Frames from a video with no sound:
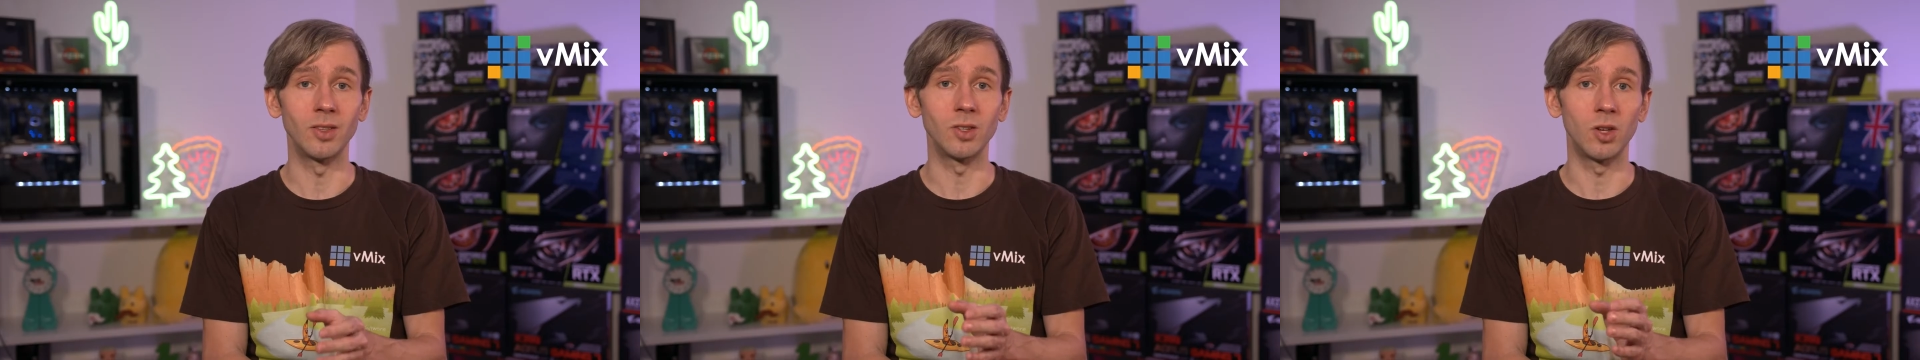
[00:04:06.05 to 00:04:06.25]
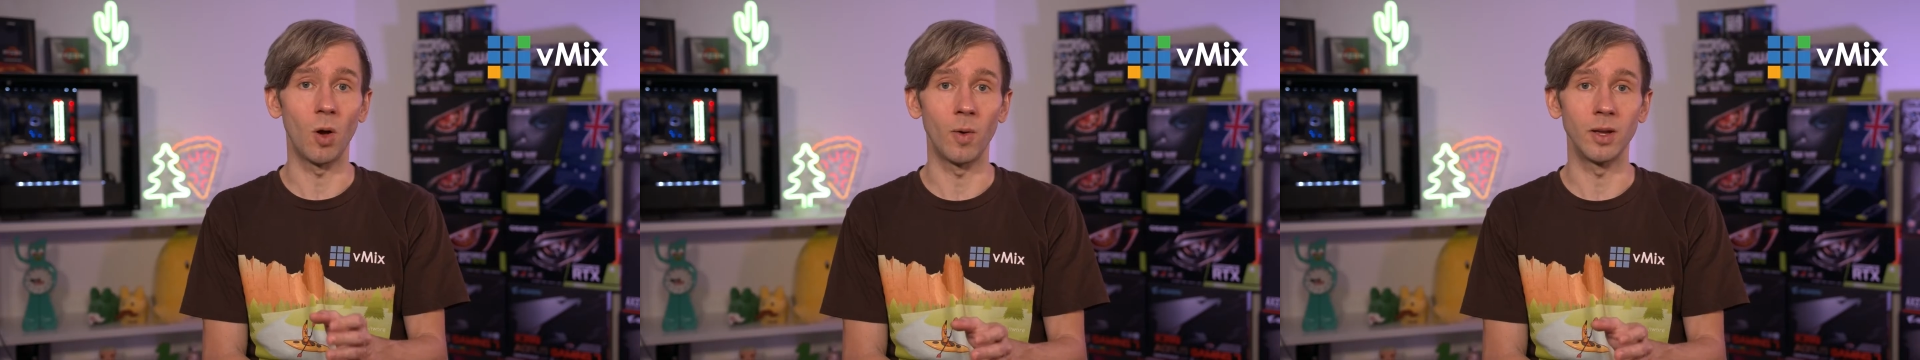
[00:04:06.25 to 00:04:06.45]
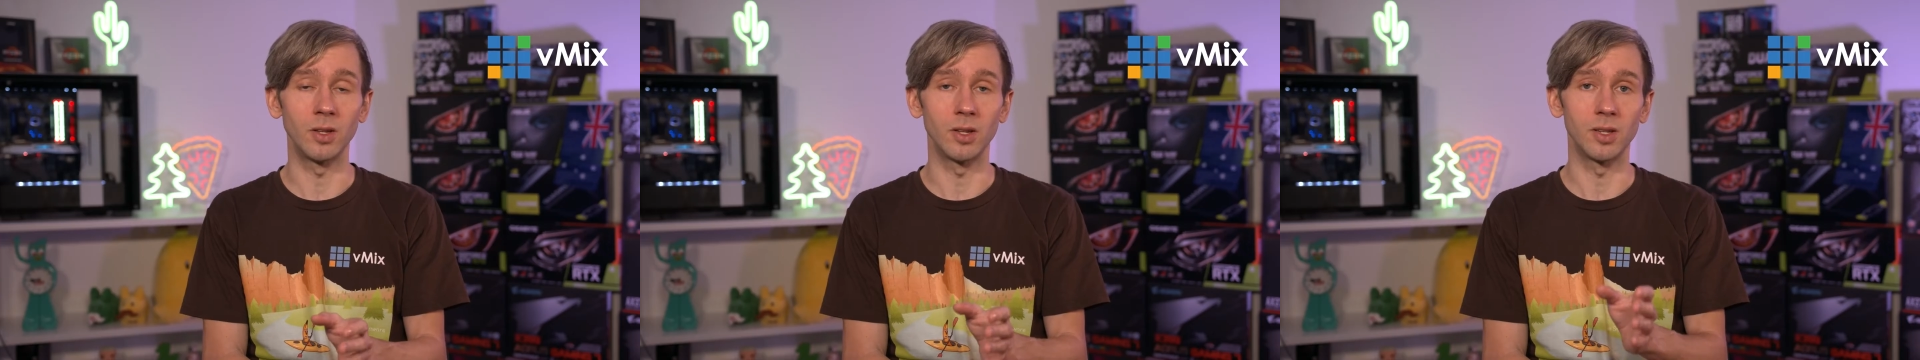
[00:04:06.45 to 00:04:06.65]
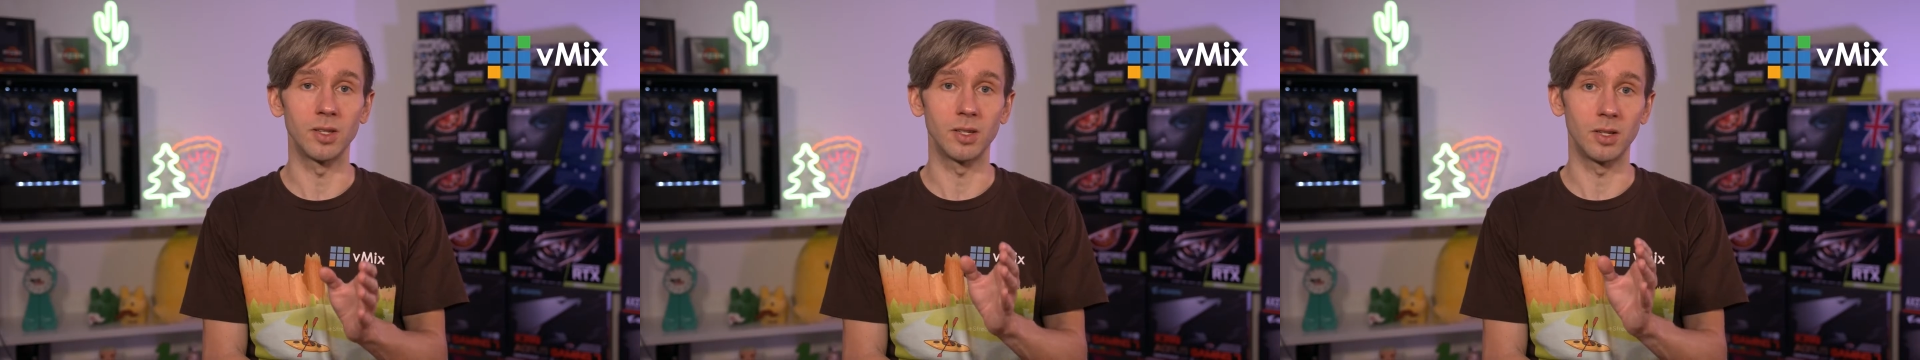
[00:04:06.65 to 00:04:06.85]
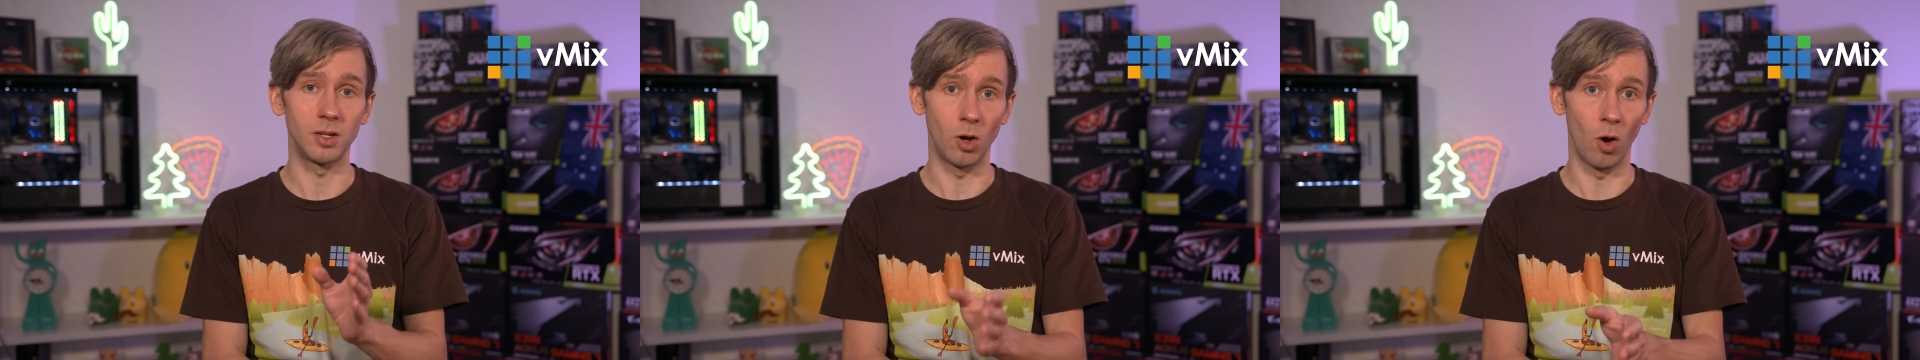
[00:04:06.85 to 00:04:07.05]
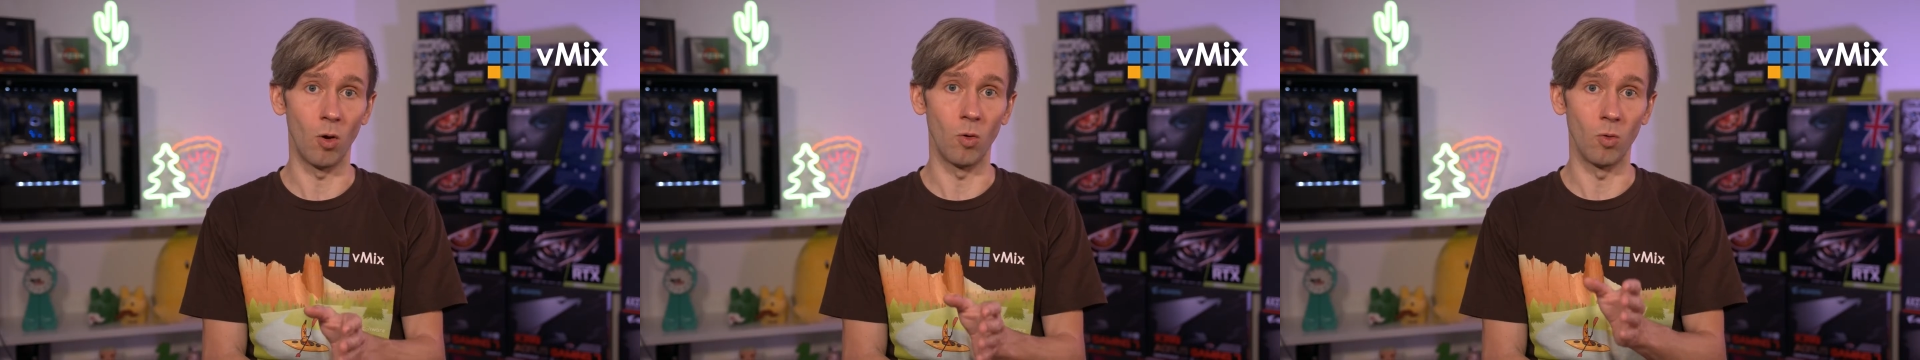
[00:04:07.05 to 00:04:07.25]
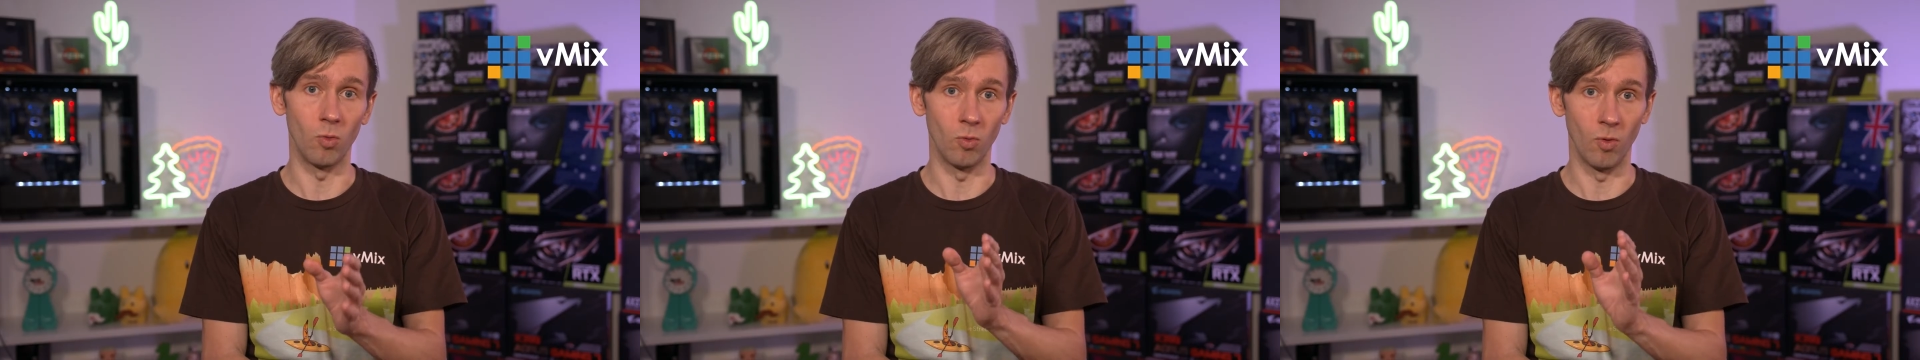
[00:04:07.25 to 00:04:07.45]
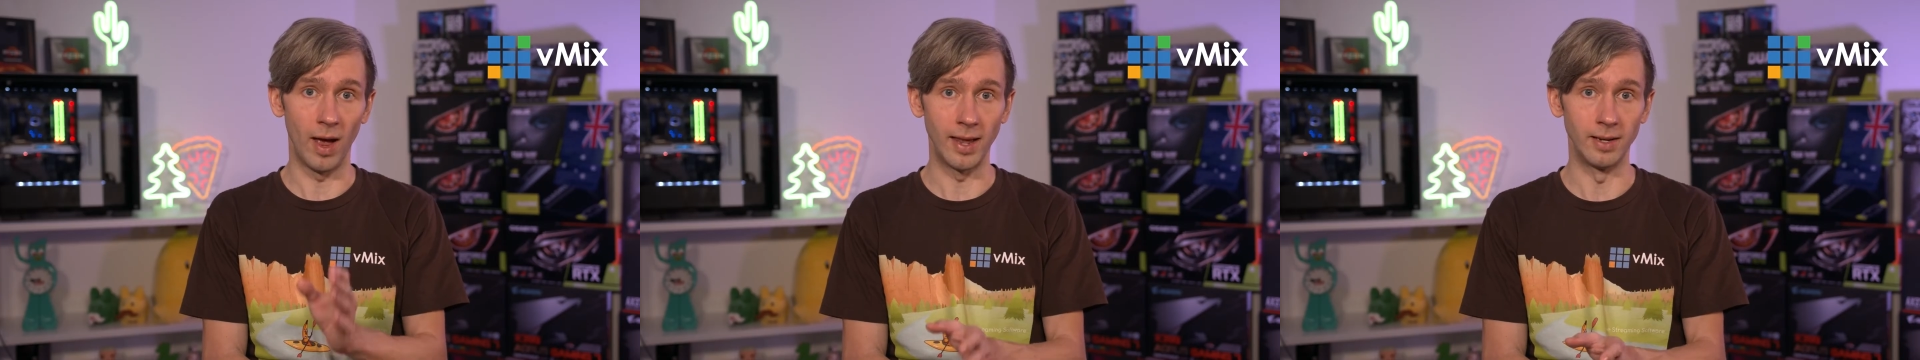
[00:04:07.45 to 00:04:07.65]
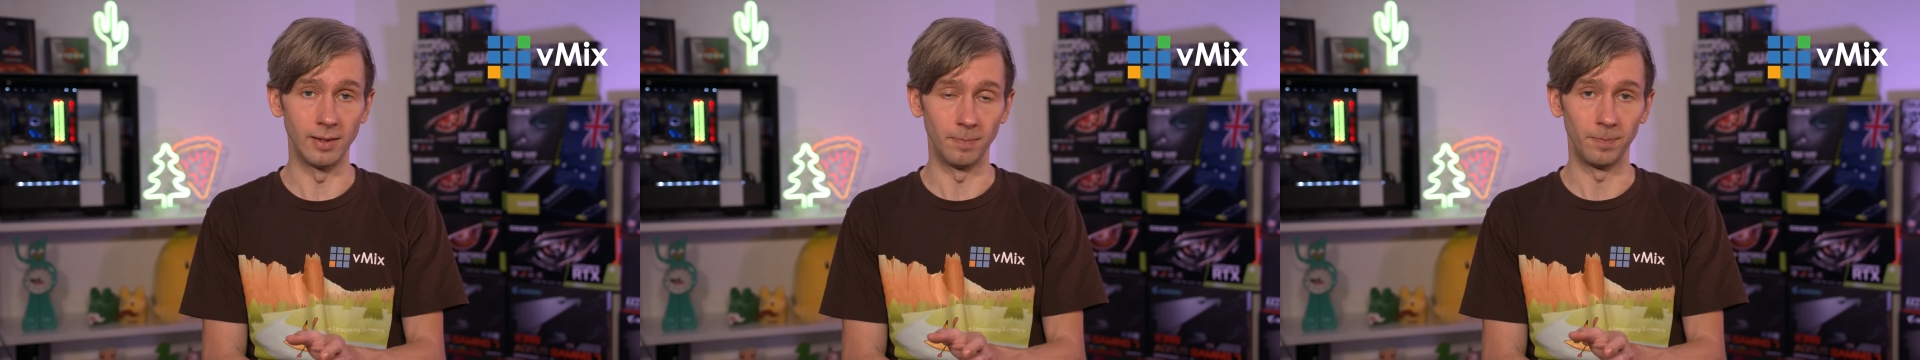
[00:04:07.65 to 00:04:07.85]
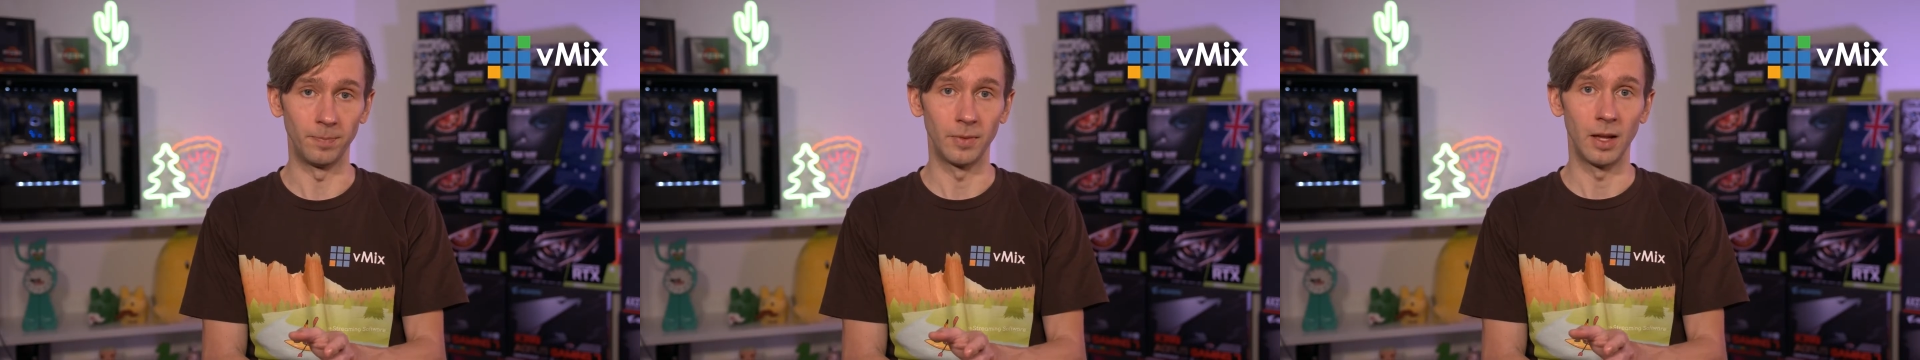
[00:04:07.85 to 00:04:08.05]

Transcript: it's going to go red.